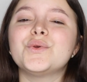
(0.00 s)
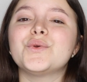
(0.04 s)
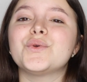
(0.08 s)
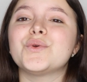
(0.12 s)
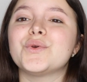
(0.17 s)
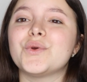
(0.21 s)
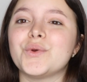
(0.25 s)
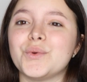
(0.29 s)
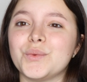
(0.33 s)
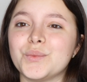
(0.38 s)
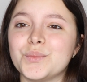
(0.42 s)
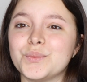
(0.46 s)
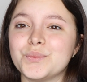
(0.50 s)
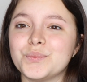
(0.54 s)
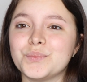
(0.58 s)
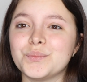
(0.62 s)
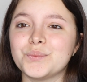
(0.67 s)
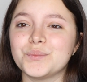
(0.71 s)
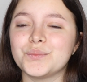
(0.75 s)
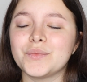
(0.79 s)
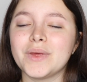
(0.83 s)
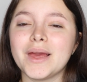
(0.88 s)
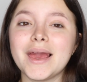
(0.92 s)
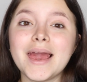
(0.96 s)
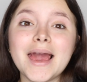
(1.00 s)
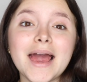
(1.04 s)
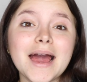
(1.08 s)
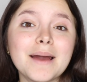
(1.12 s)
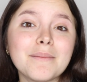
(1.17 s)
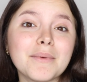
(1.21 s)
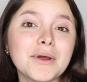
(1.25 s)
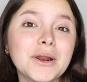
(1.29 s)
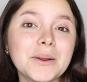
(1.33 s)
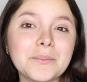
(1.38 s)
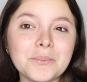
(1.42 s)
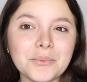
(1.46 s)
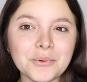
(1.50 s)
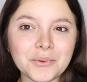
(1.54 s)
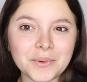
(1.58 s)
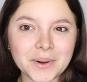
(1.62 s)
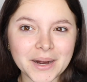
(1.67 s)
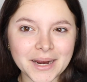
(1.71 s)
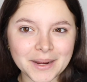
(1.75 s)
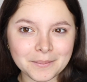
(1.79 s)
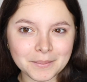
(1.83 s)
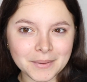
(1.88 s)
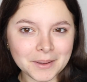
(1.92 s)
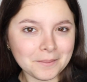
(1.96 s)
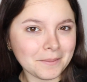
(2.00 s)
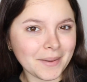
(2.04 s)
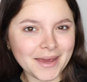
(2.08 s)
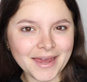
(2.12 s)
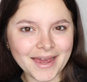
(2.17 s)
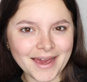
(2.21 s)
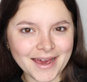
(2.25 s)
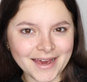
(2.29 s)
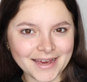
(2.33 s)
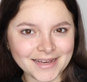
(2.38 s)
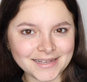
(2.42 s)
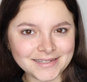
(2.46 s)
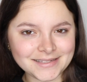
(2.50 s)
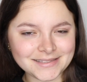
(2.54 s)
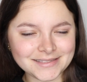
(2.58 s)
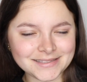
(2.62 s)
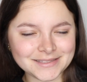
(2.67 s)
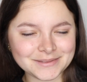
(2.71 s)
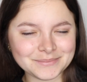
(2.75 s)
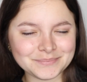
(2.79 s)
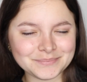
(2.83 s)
sure. I'm gonna prime my eyes,